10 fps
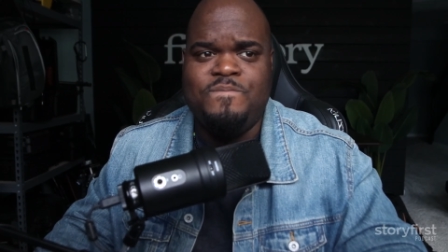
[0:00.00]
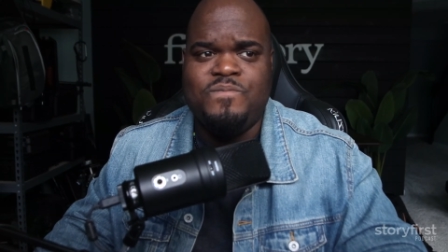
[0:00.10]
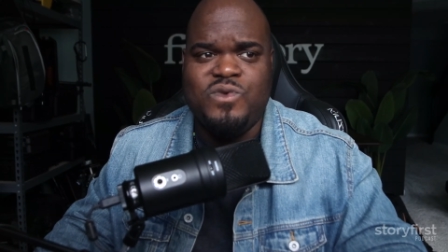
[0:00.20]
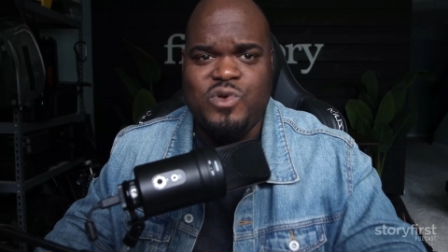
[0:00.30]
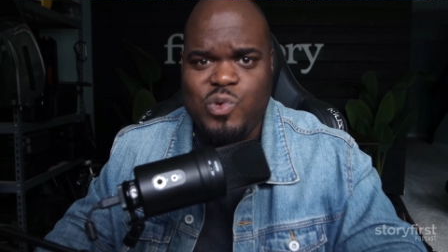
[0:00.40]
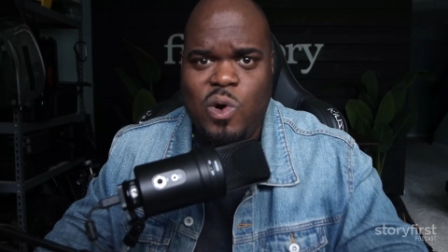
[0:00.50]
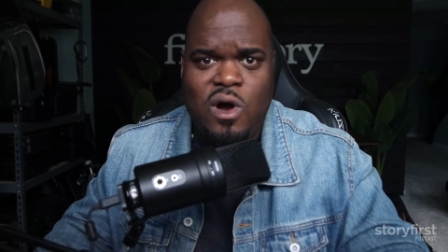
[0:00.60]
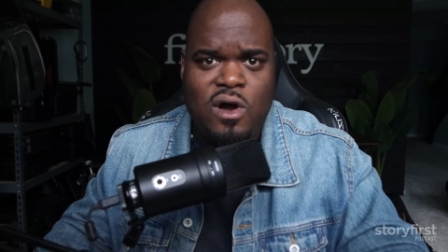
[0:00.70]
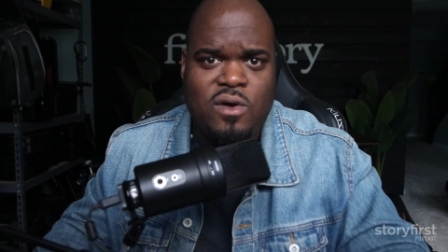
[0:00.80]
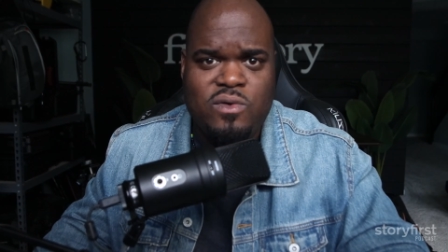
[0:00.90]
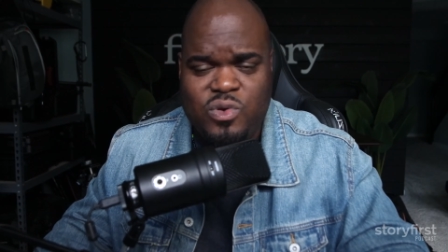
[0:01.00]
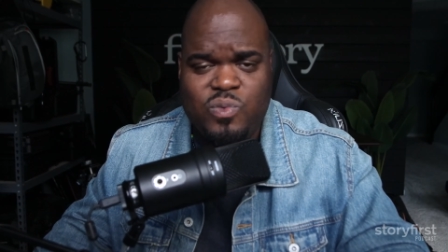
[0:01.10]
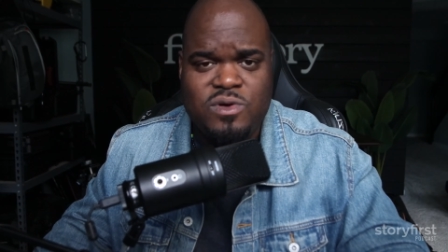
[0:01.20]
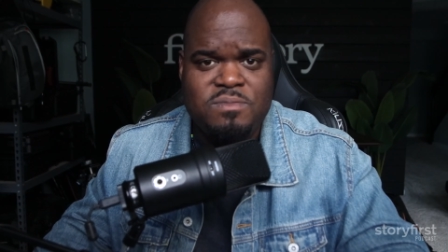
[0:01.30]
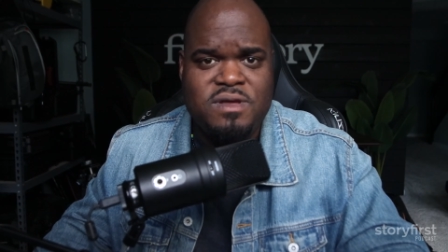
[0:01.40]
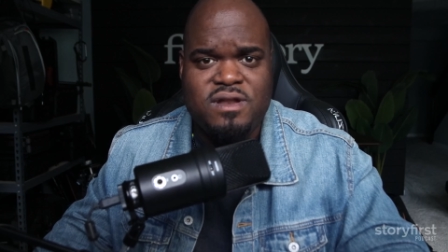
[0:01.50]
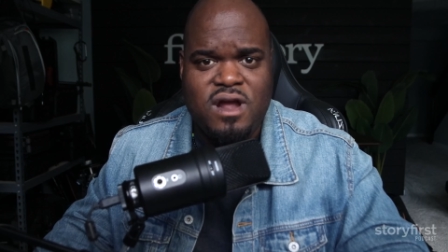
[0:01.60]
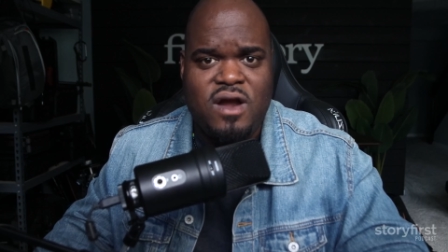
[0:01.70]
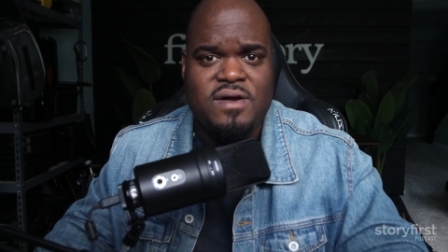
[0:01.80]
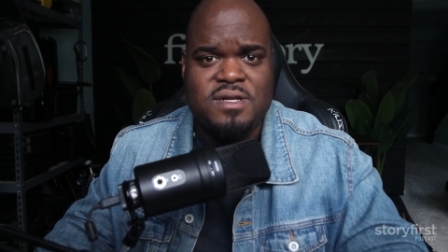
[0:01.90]
You will be
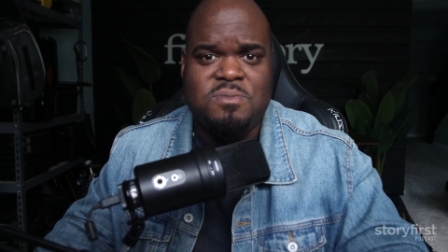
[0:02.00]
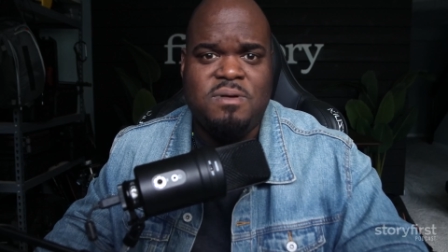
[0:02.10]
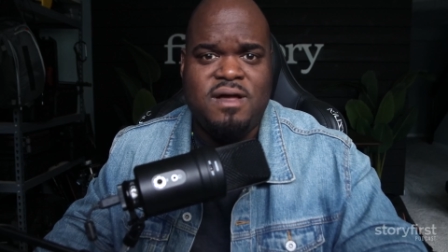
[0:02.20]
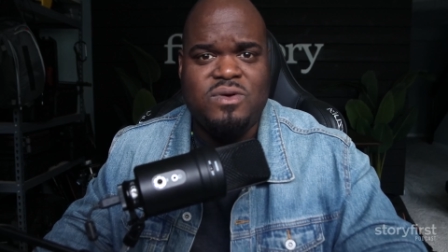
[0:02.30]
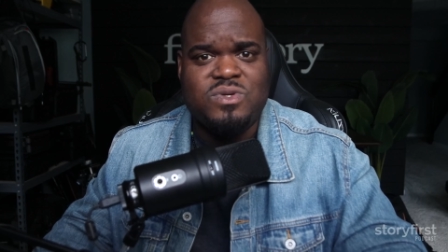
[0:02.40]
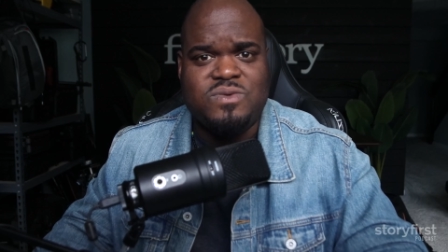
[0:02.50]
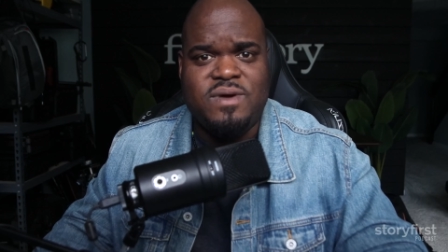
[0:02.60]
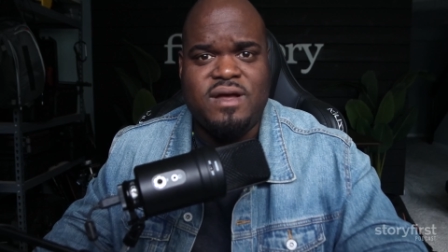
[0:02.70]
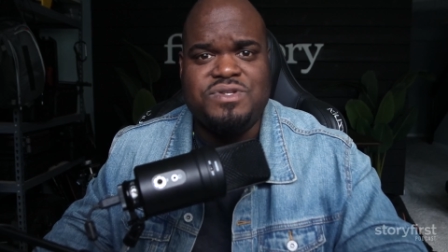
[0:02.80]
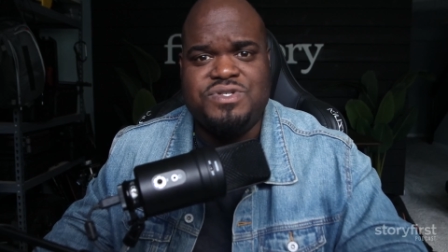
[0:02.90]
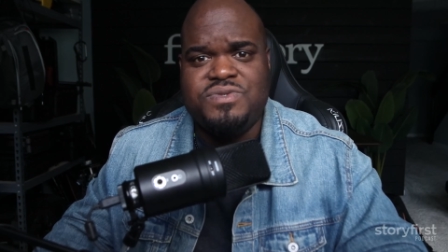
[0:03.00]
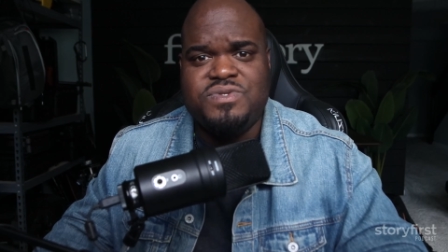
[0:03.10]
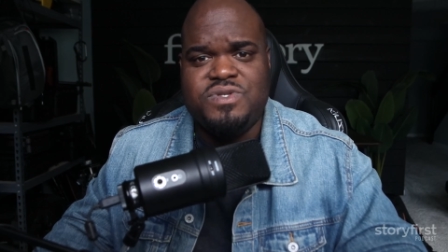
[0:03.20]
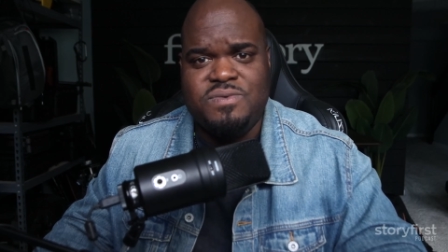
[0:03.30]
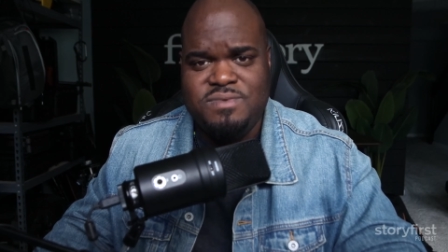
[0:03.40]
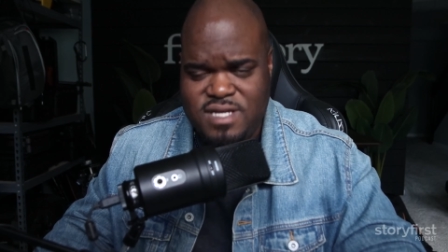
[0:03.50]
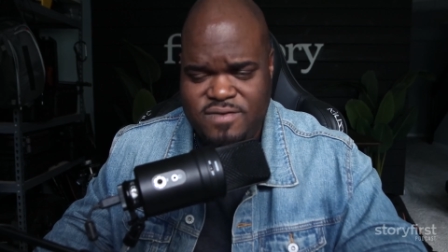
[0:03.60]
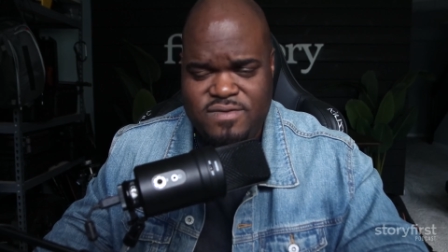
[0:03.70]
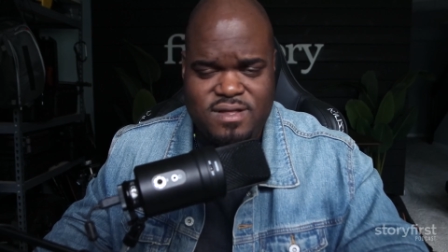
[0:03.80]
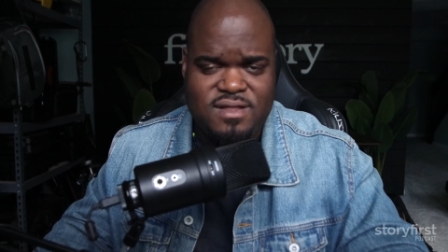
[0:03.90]
encouraged by those around you. So
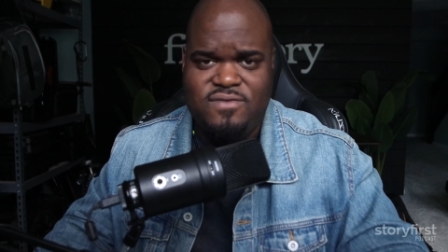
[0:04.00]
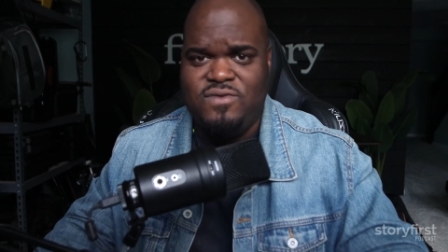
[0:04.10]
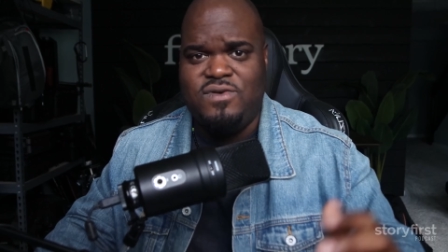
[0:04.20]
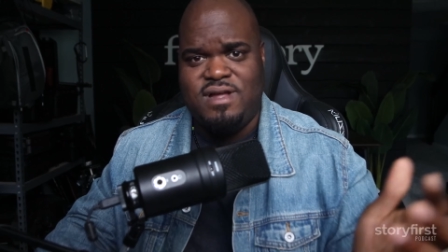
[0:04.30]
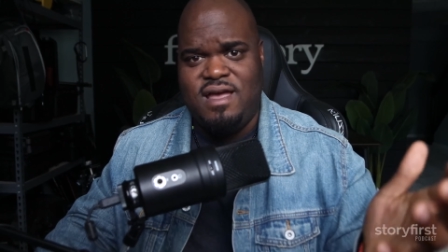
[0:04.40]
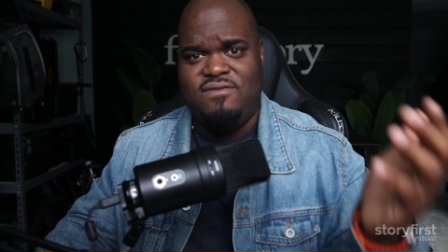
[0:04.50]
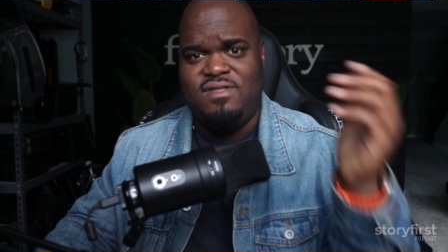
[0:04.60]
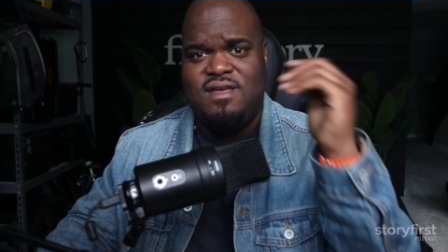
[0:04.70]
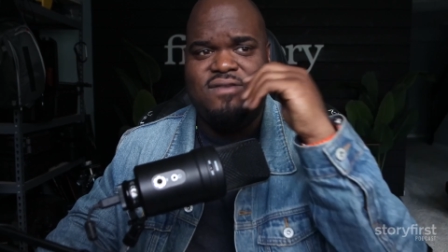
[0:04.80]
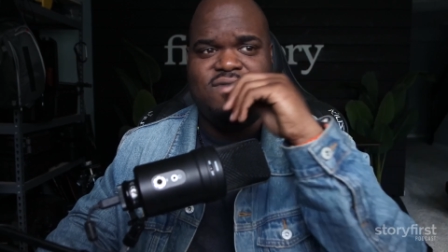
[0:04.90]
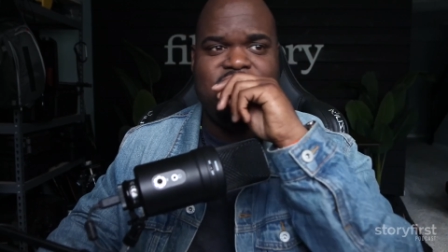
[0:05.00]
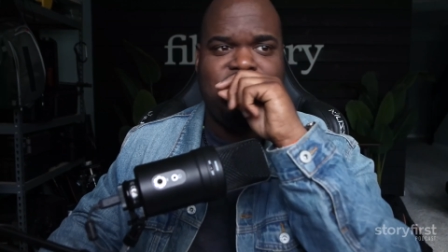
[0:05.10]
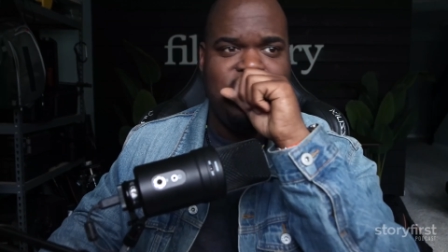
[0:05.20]
definitely look forward to having that, right?